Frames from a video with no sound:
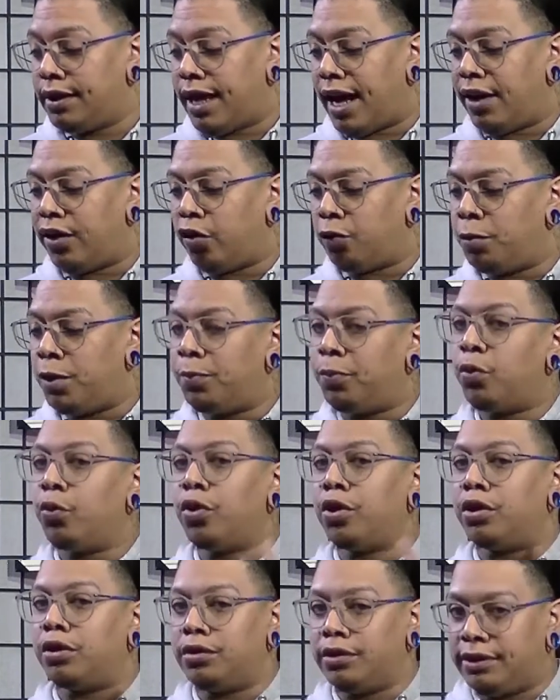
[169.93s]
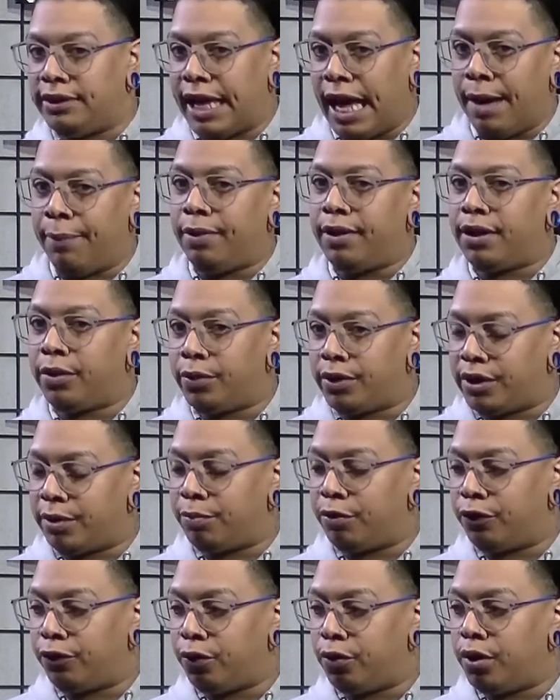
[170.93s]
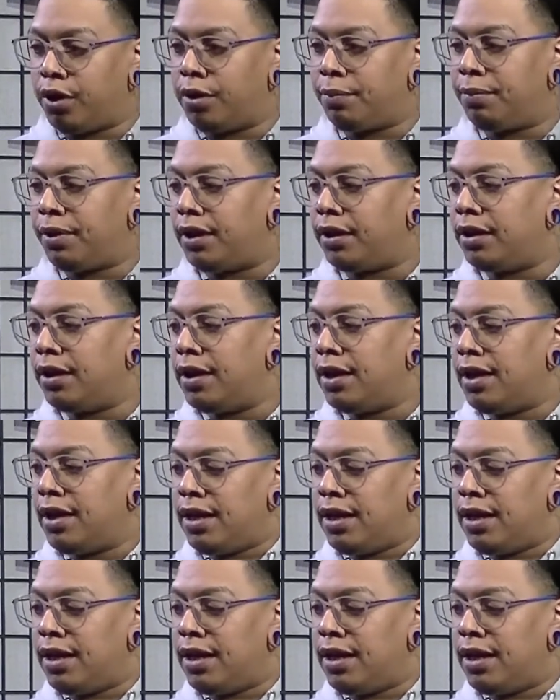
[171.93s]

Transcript: I know people were dabbling with it before, but